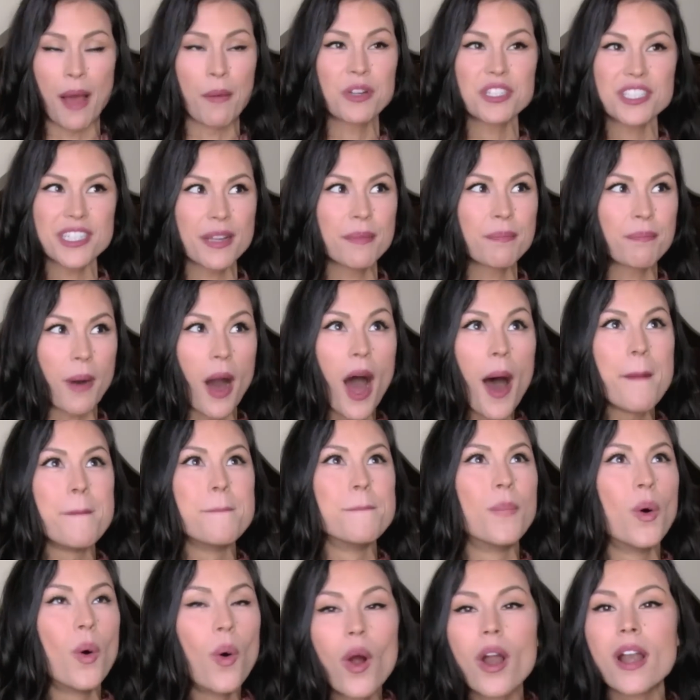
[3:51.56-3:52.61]
I wish I bought
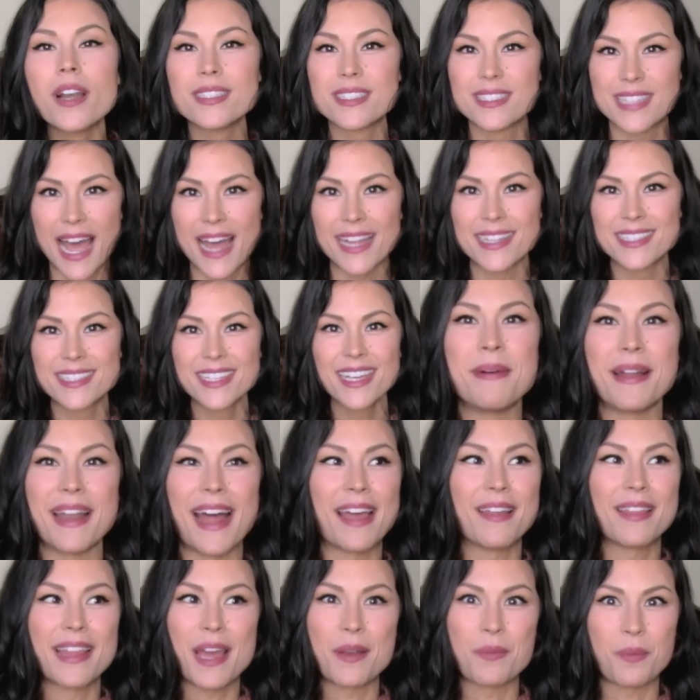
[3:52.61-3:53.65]
more sets, but
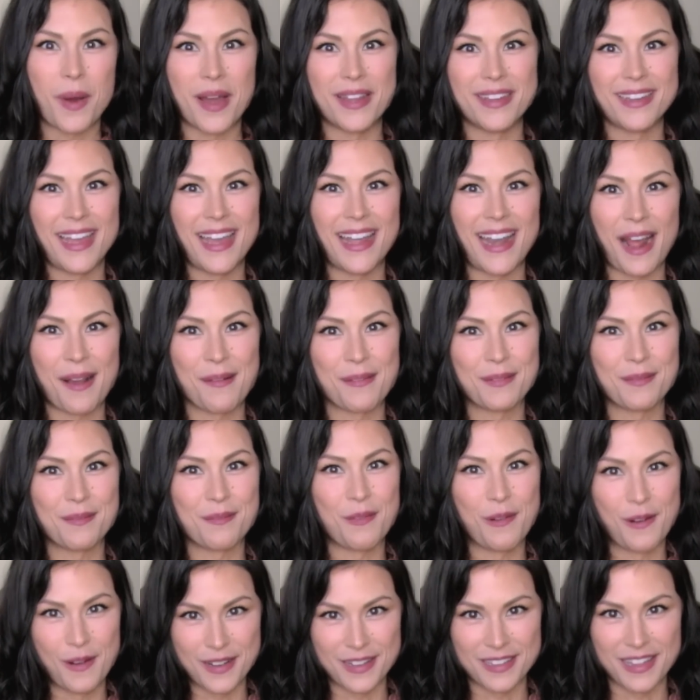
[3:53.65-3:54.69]
I only had one and I
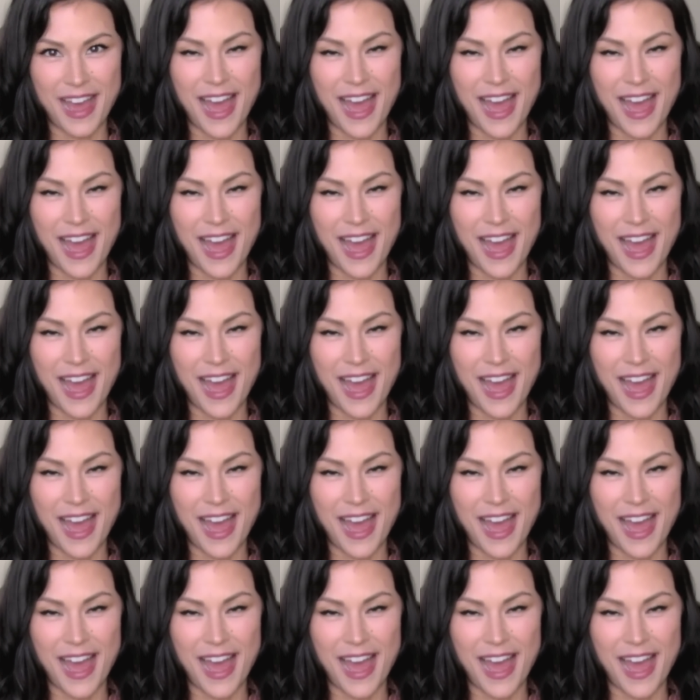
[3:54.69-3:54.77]
wore it a